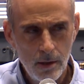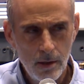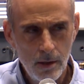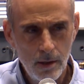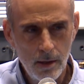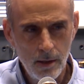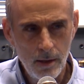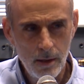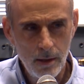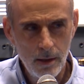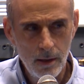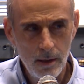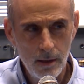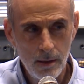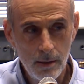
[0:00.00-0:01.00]

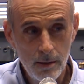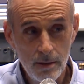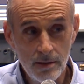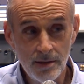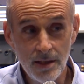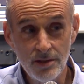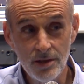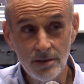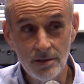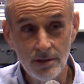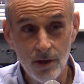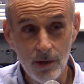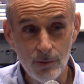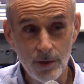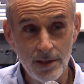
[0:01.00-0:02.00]
Is that just
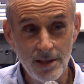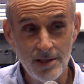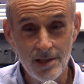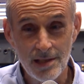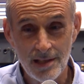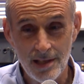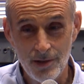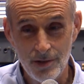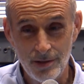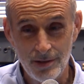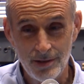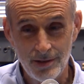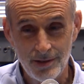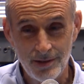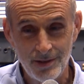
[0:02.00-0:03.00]
our religious leaders?
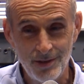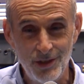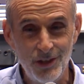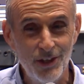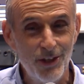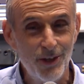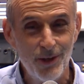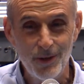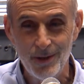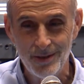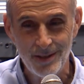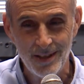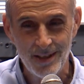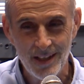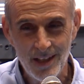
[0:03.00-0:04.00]
No, is
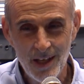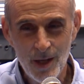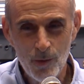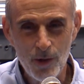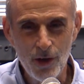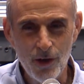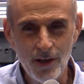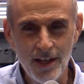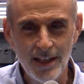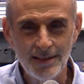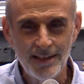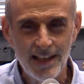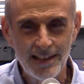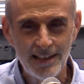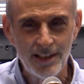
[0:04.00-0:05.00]
it? We all got
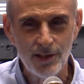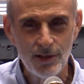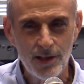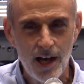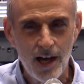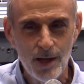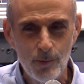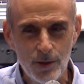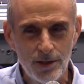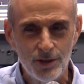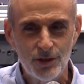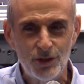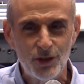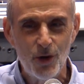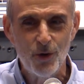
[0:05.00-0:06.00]
that little guy with the
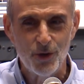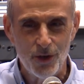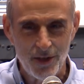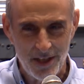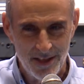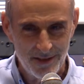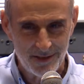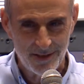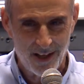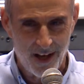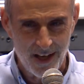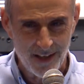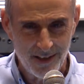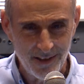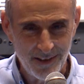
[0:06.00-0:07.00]
stone on the
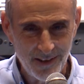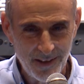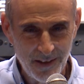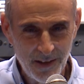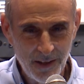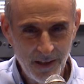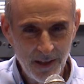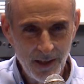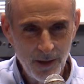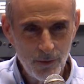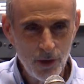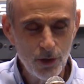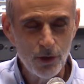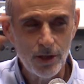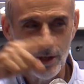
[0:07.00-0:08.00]
inside.
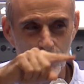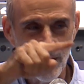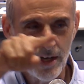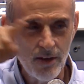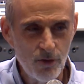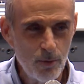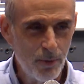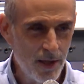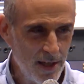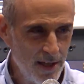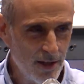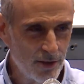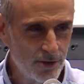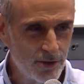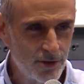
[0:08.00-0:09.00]
And you're looking around everybody
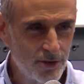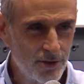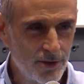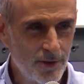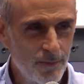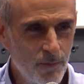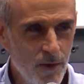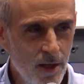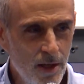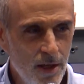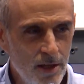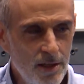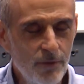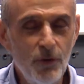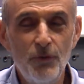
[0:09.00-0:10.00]
else.
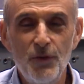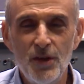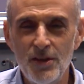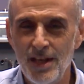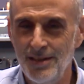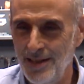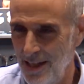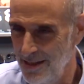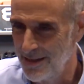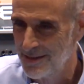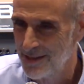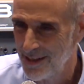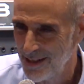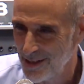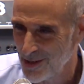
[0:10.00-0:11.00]
Do you ever feel that
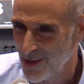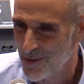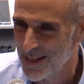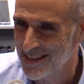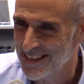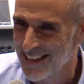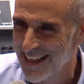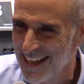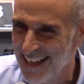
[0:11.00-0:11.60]
tendency? You know what it's...